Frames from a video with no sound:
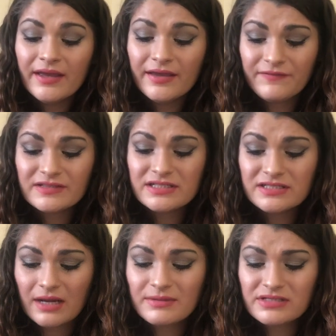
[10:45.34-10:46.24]
If it didn't
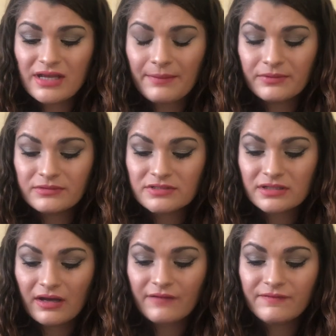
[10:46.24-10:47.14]
damage the apples,
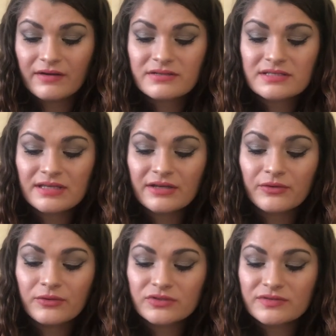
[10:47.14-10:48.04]
I failed to see
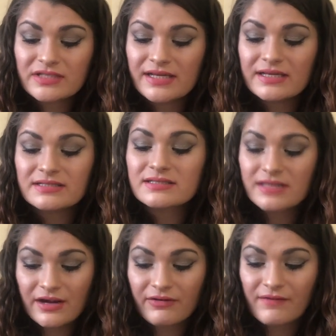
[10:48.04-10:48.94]
cause for tears,
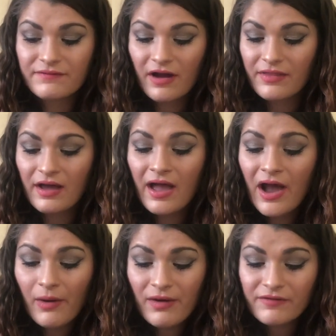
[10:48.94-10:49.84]
said her grandfather.
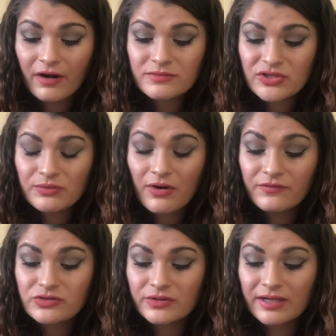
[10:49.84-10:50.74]
However, I'm too old
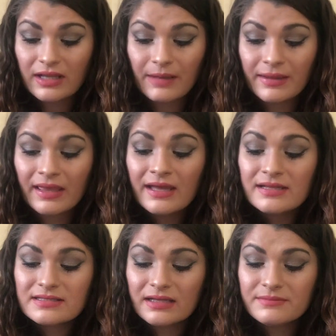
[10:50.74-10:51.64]
for tree climbing.
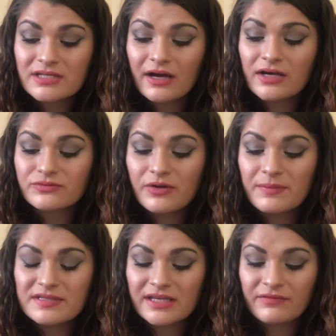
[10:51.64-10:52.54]
Tell him to ask
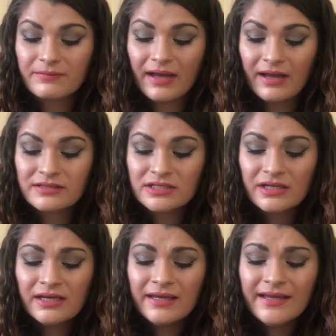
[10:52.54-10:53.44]
Rupert to give him a hand.
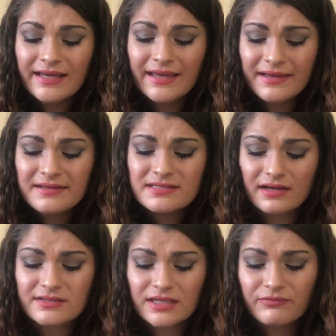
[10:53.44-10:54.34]
He is
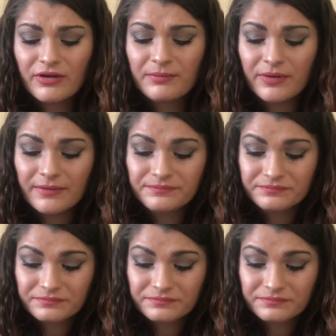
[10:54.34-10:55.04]
asking Rupert.